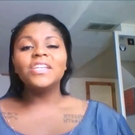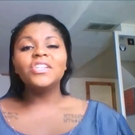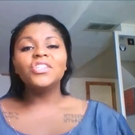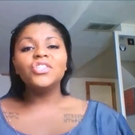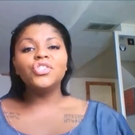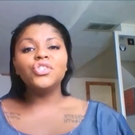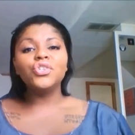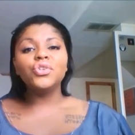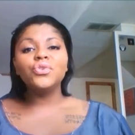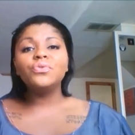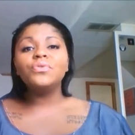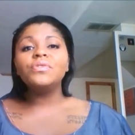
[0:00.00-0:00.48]

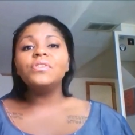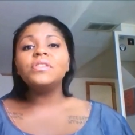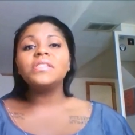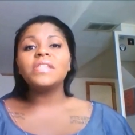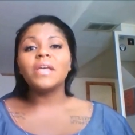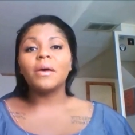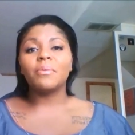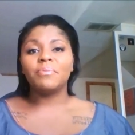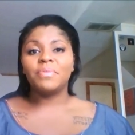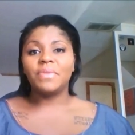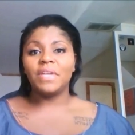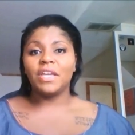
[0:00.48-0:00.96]
do
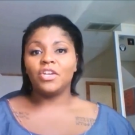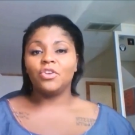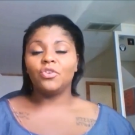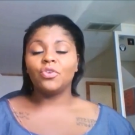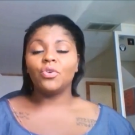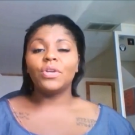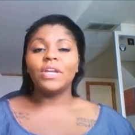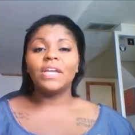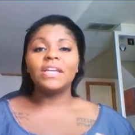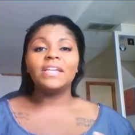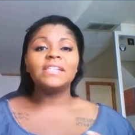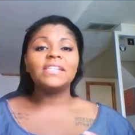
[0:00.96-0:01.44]
something. You're
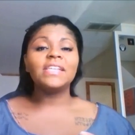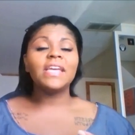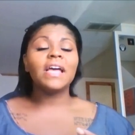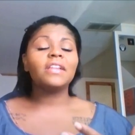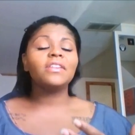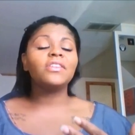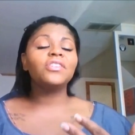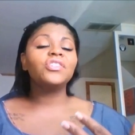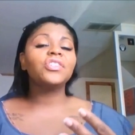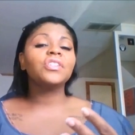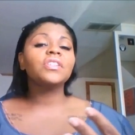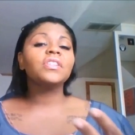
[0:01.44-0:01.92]
going to
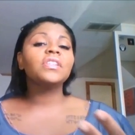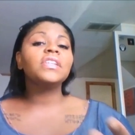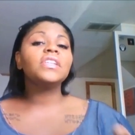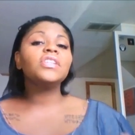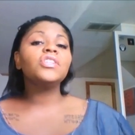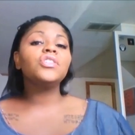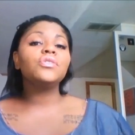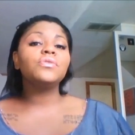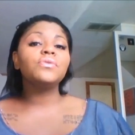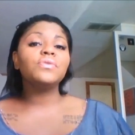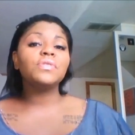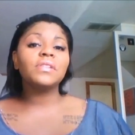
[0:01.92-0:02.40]
intelligently
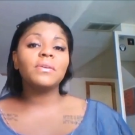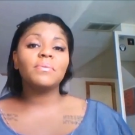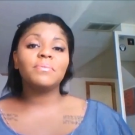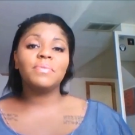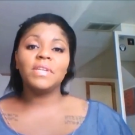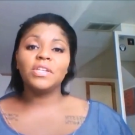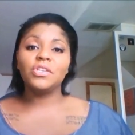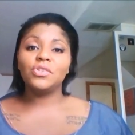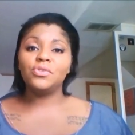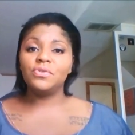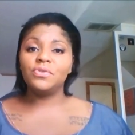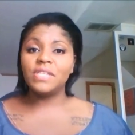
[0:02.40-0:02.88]
do
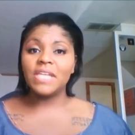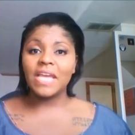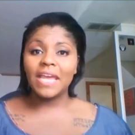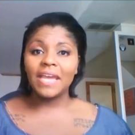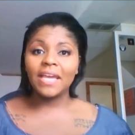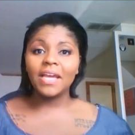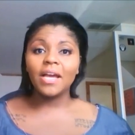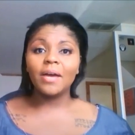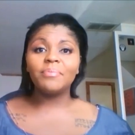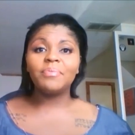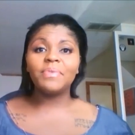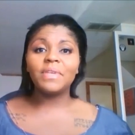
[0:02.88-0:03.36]
something to
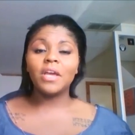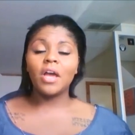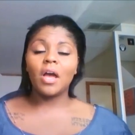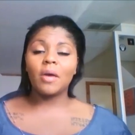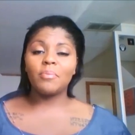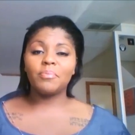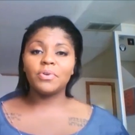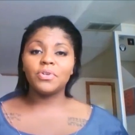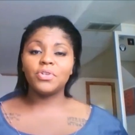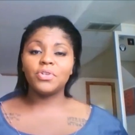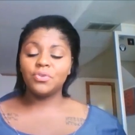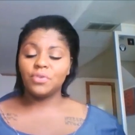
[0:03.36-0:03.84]
take up the
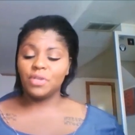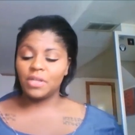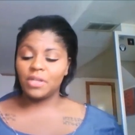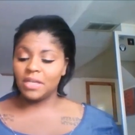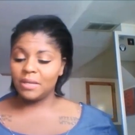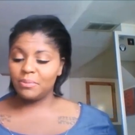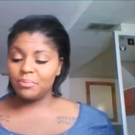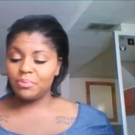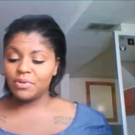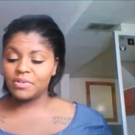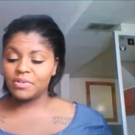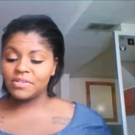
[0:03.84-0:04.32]

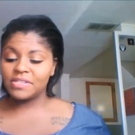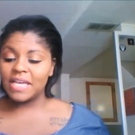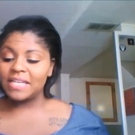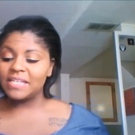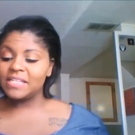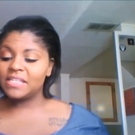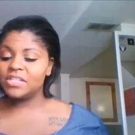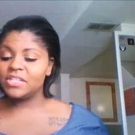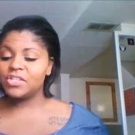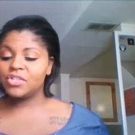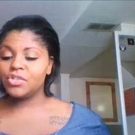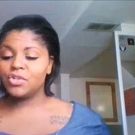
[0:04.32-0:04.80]
opportunity
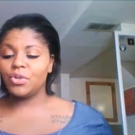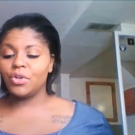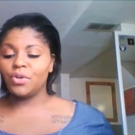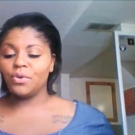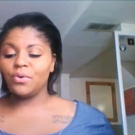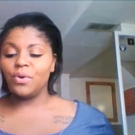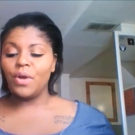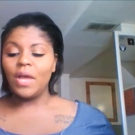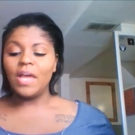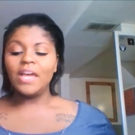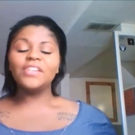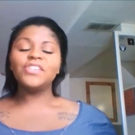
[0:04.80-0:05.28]
presented to
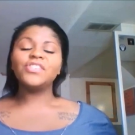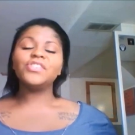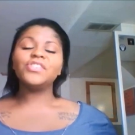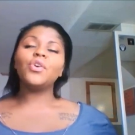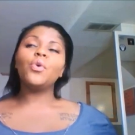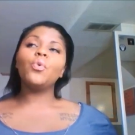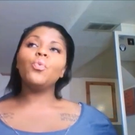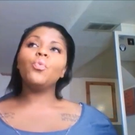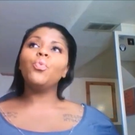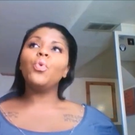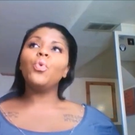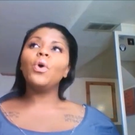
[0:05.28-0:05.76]
you.
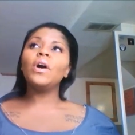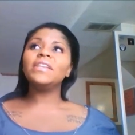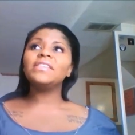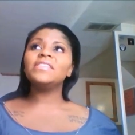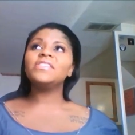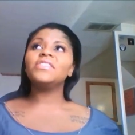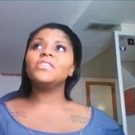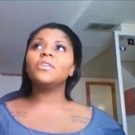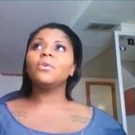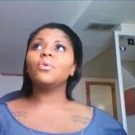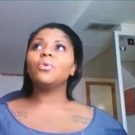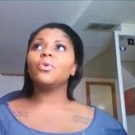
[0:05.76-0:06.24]
So, what's
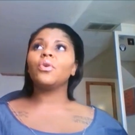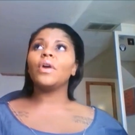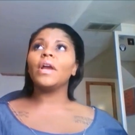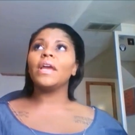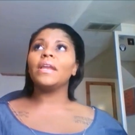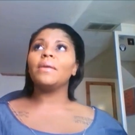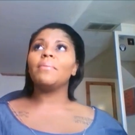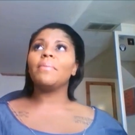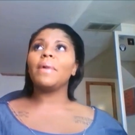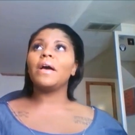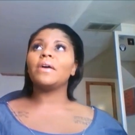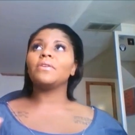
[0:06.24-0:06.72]
so
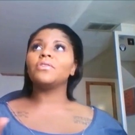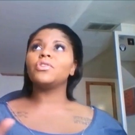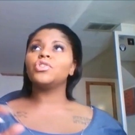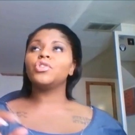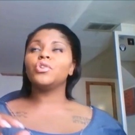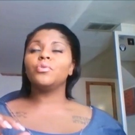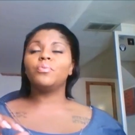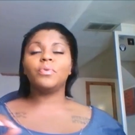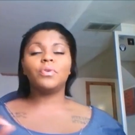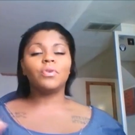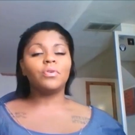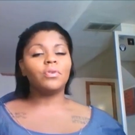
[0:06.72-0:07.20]
great about
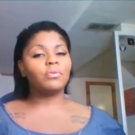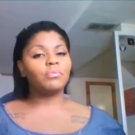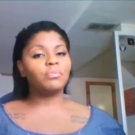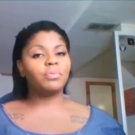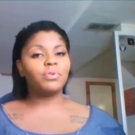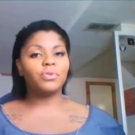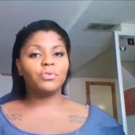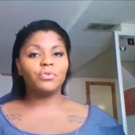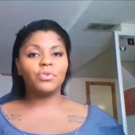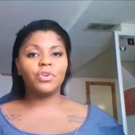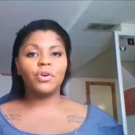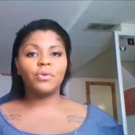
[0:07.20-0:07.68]
Jupiter and
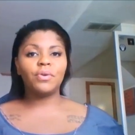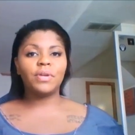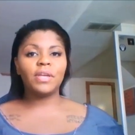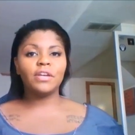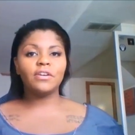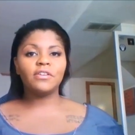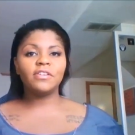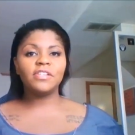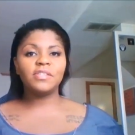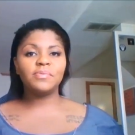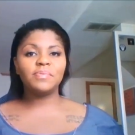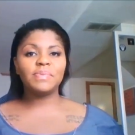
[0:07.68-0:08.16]
Pluto
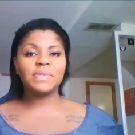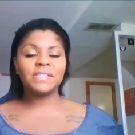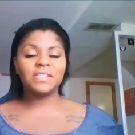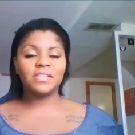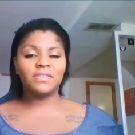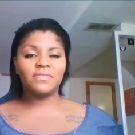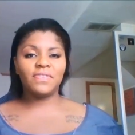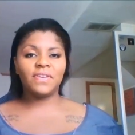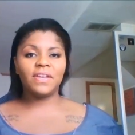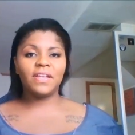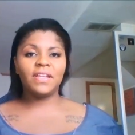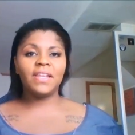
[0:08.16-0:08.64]
here
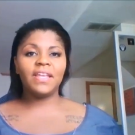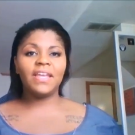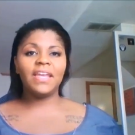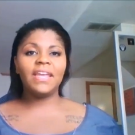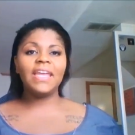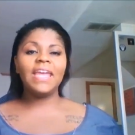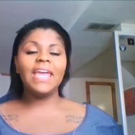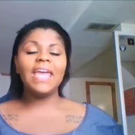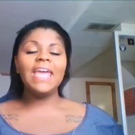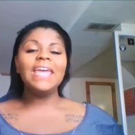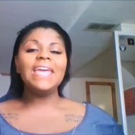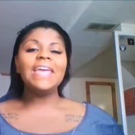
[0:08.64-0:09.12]

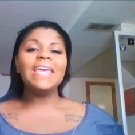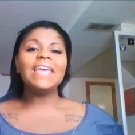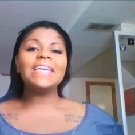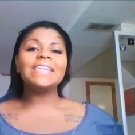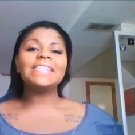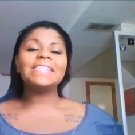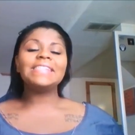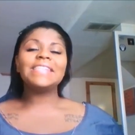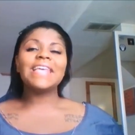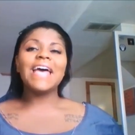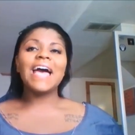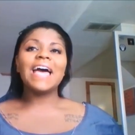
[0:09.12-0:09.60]
specifically
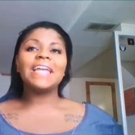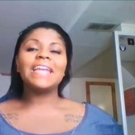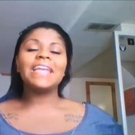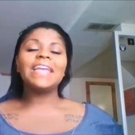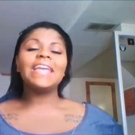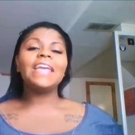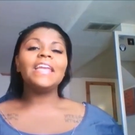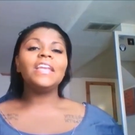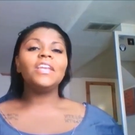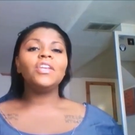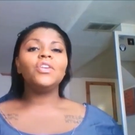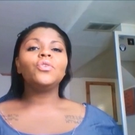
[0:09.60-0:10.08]
is that
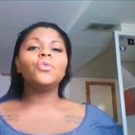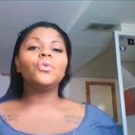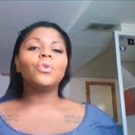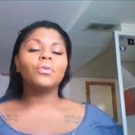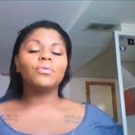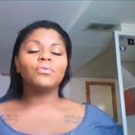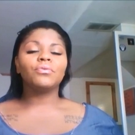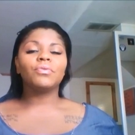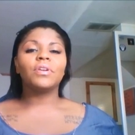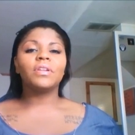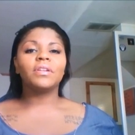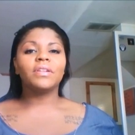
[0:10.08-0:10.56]
in
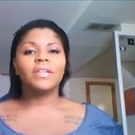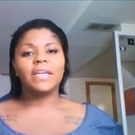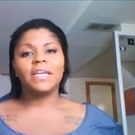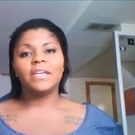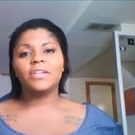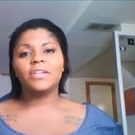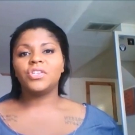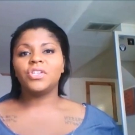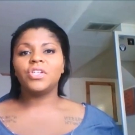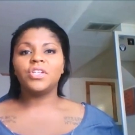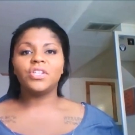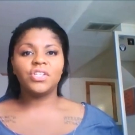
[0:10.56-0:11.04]
your
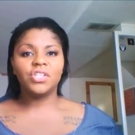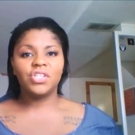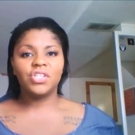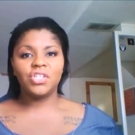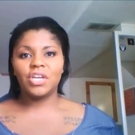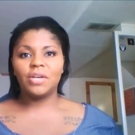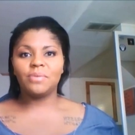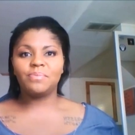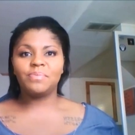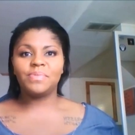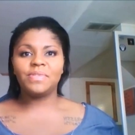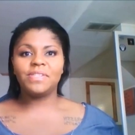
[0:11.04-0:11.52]

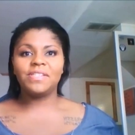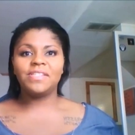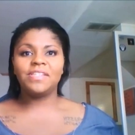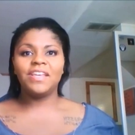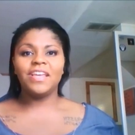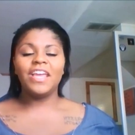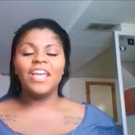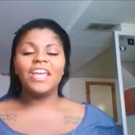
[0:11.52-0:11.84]
relationships,